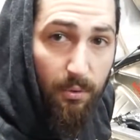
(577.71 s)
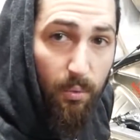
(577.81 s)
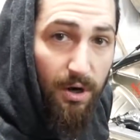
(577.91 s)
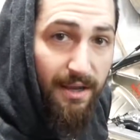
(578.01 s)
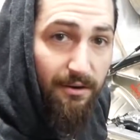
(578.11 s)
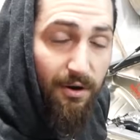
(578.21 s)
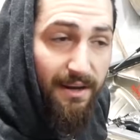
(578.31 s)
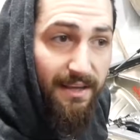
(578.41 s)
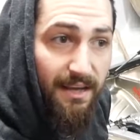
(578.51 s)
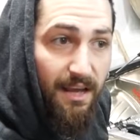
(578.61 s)
working,
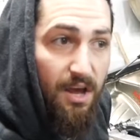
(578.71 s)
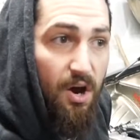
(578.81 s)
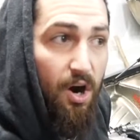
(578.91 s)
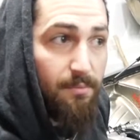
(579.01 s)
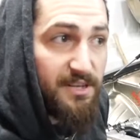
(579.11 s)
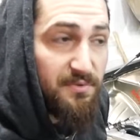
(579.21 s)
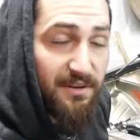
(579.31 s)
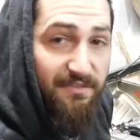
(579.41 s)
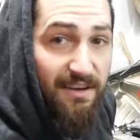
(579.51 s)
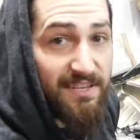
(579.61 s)
running
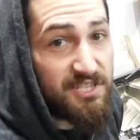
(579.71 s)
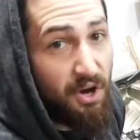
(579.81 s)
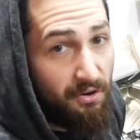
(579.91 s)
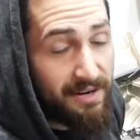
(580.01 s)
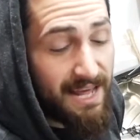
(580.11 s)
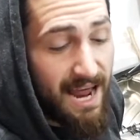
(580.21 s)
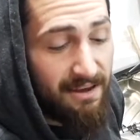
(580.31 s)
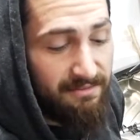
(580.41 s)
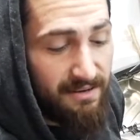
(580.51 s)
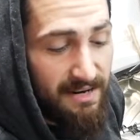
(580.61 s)
RB25 that you already
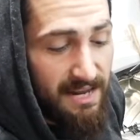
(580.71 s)
have.